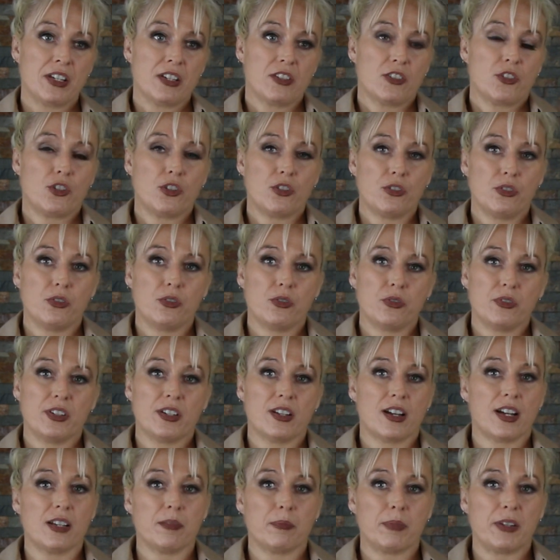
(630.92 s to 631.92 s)
to
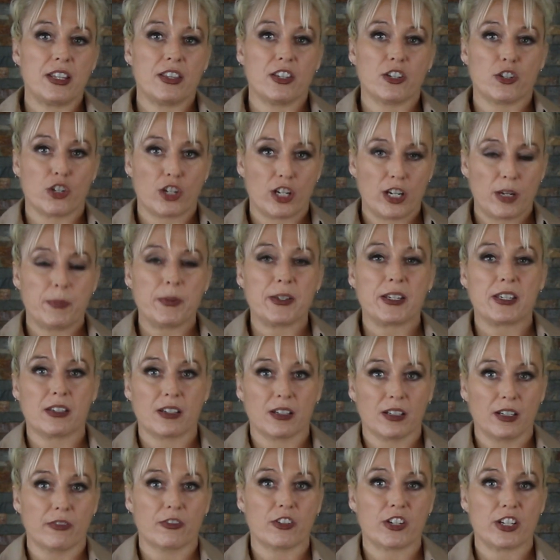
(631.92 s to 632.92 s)
not be the cheapest
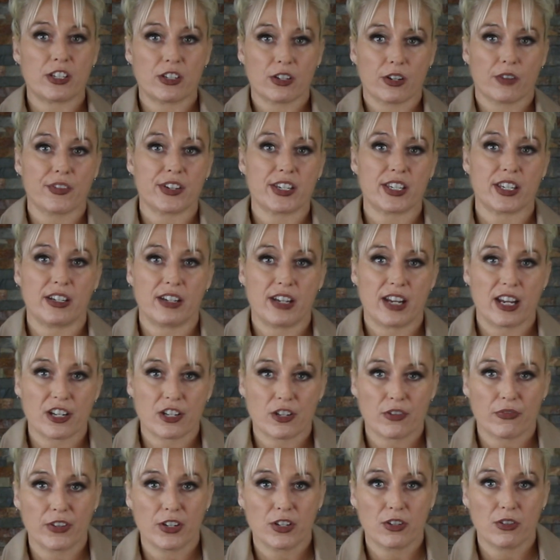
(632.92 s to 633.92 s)
delivery service in
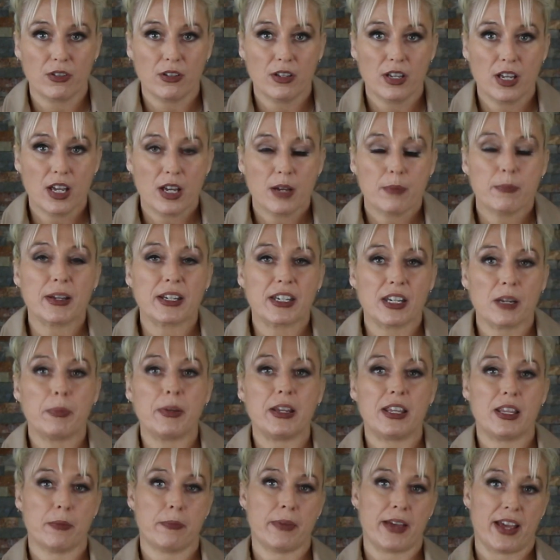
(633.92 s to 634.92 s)
Nashville, but to
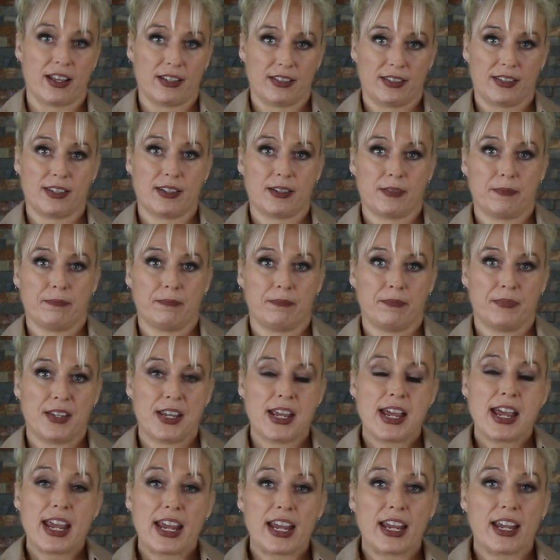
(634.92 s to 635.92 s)
be the best.
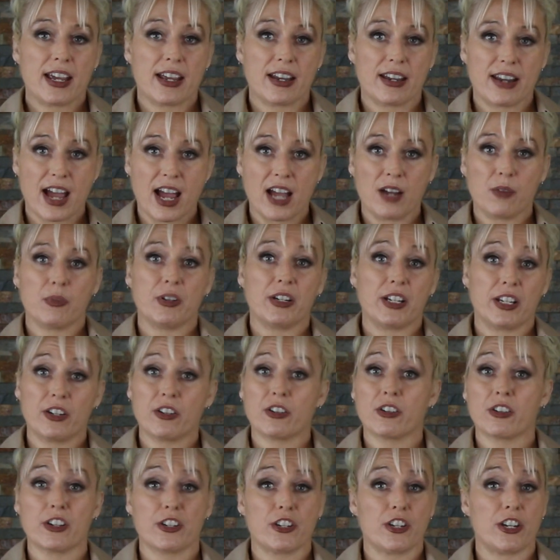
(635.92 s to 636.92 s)
And I would
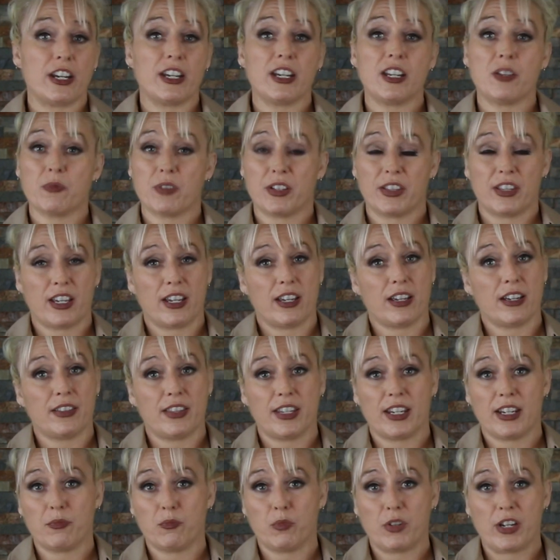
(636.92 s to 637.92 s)
encourage anyone
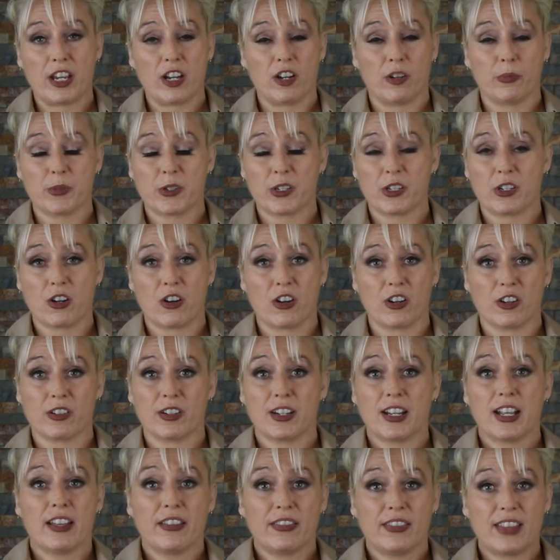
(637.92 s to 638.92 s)
that we help start.
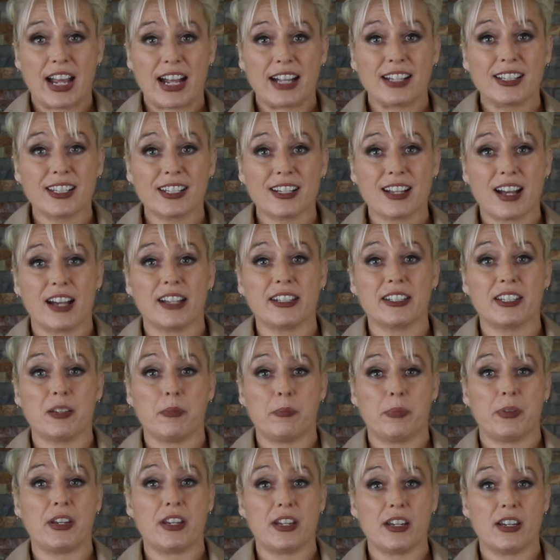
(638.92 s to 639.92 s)
That's got to
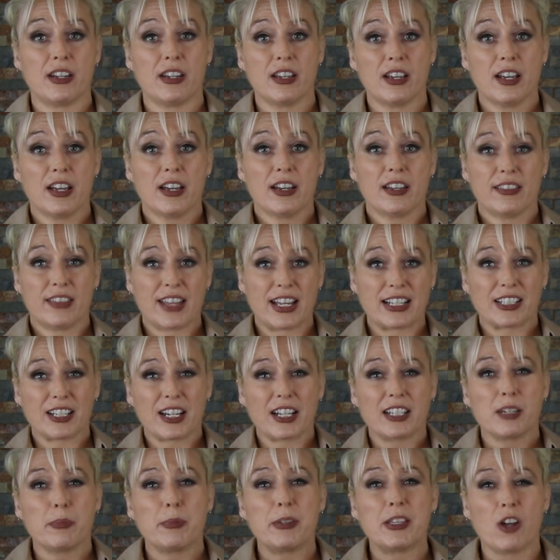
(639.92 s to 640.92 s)
be
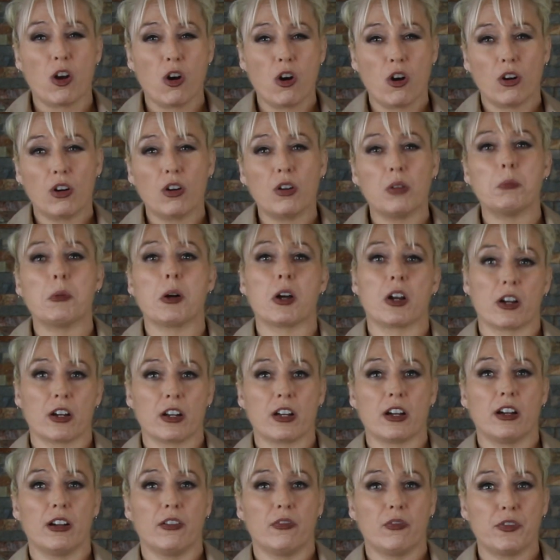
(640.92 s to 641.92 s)
the
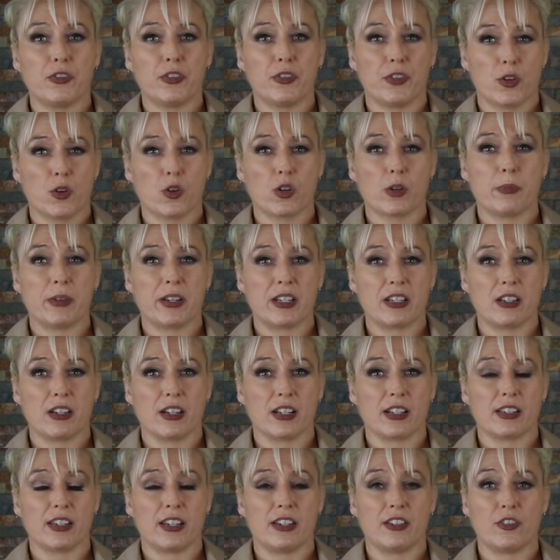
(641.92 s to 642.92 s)
hallmark of your
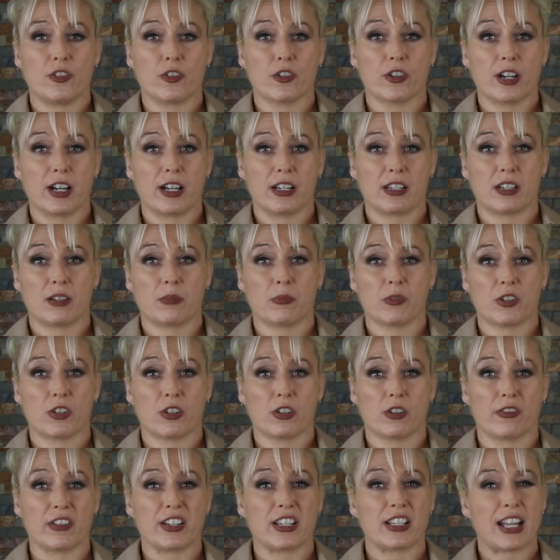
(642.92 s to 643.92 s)
business, is your customer
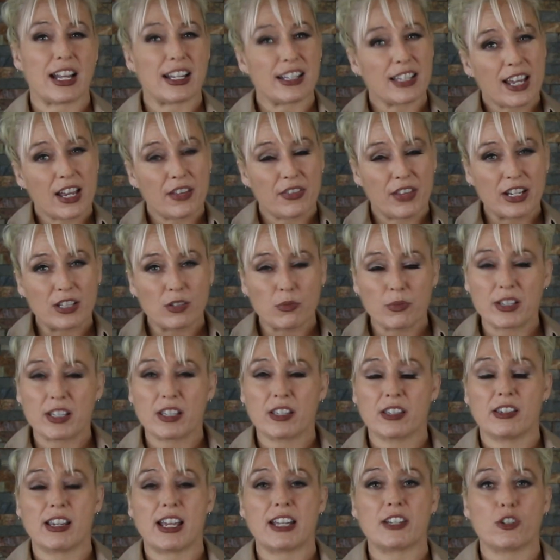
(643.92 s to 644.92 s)
service. That's what
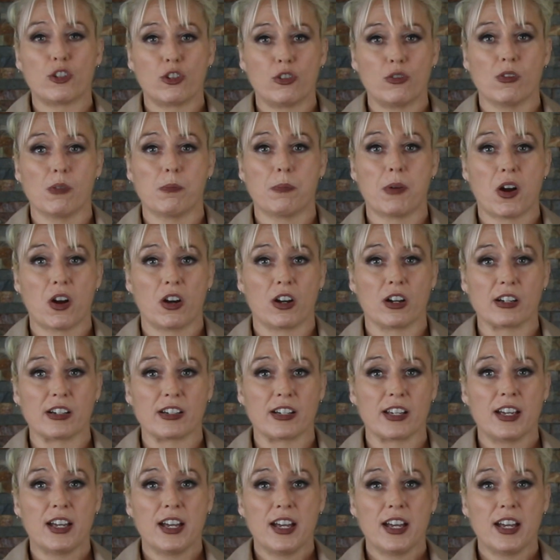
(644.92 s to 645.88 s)
sets you apart.